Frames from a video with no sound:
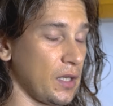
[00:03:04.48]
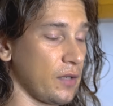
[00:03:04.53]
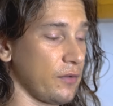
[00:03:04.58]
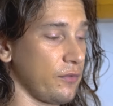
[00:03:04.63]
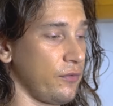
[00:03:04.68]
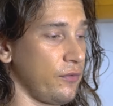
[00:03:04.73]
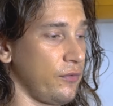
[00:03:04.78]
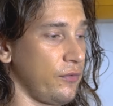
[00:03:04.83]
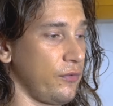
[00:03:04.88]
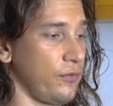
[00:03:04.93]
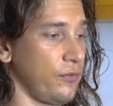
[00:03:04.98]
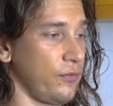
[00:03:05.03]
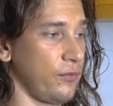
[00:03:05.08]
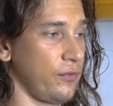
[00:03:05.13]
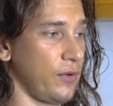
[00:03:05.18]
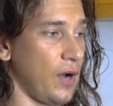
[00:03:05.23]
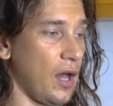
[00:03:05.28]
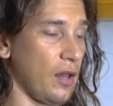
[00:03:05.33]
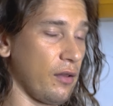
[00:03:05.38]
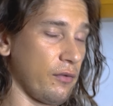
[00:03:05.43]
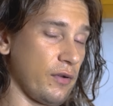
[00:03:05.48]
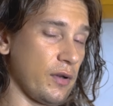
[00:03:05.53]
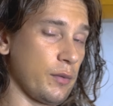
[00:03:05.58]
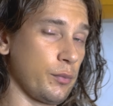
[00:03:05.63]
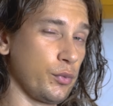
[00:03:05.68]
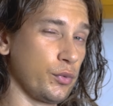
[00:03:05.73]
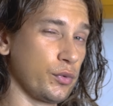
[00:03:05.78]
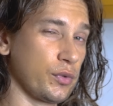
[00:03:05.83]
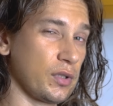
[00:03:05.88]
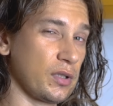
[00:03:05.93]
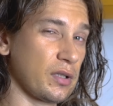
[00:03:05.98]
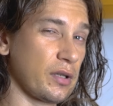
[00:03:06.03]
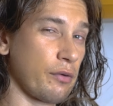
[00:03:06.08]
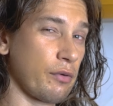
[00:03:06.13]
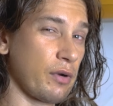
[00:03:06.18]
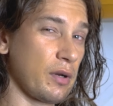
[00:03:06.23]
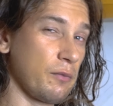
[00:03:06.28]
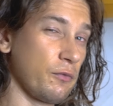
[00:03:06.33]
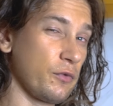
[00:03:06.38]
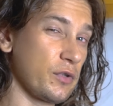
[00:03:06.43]
and half I put in
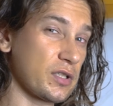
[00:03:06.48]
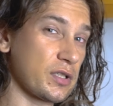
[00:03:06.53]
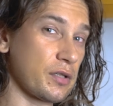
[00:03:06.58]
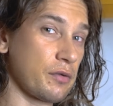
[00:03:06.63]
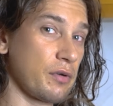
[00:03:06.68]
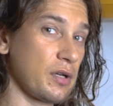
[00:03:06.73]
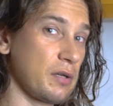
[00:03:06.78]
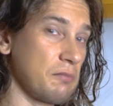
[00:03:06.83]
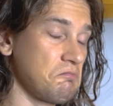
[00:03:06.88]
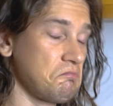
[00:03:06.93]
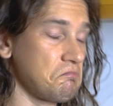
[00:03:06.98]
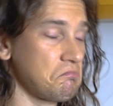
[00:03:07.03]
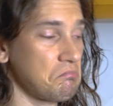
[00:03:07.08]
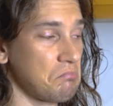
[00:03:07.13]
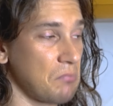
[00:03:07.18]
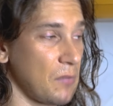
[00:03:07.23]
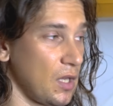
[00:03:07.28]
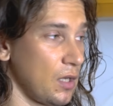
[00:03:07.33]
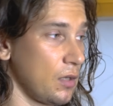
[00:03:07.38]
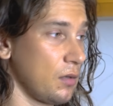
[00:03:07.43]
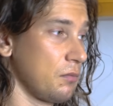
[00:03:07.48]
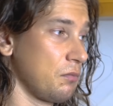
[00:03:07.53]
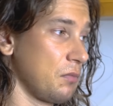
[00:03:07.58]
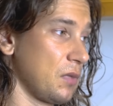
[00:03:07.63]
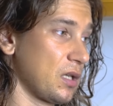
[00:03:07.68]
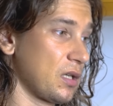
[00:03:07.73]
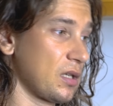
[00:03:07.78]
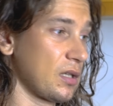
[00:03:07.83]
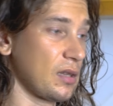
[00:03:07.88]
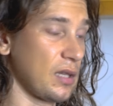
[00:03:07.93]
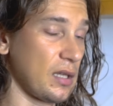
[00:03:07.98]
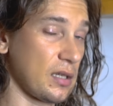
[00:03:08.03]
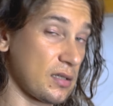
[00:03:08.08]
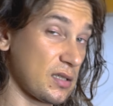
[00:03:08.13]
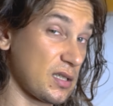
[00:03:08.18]
cream with cream, make it like